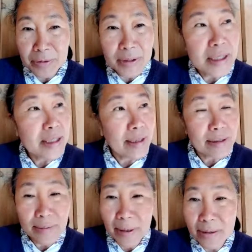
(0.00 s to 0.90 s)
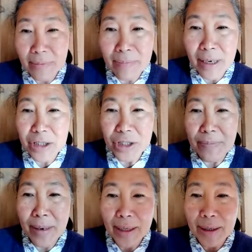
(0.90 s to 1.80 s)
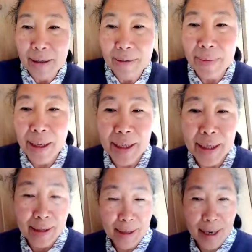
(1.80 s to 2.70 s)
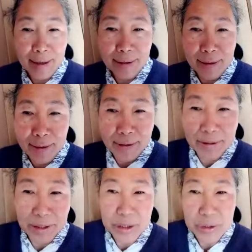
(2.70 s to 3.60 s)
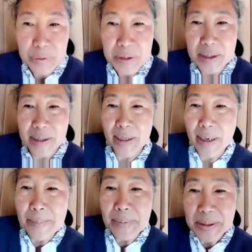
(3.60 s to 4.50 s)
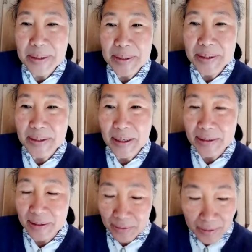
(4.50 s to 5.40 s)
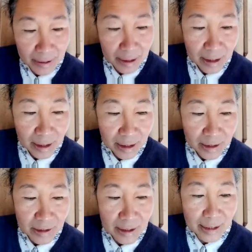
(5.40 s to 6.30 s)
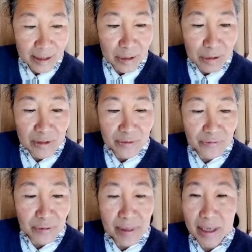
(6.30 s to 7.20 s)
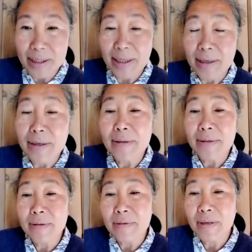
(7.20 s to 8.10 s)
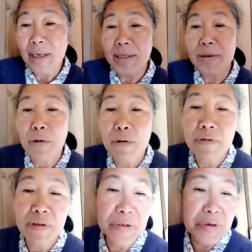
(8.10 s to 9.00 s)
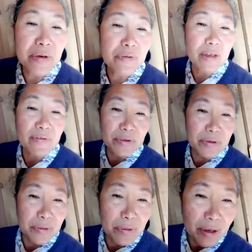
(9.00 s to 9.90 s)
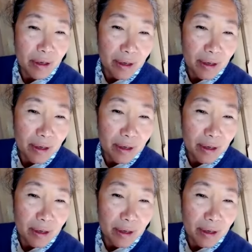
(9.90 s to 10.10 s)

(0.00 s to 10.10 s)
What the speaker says: details about the major minor arcana, the suits, the numbers, and so on. So that's useful for me as an overview and review.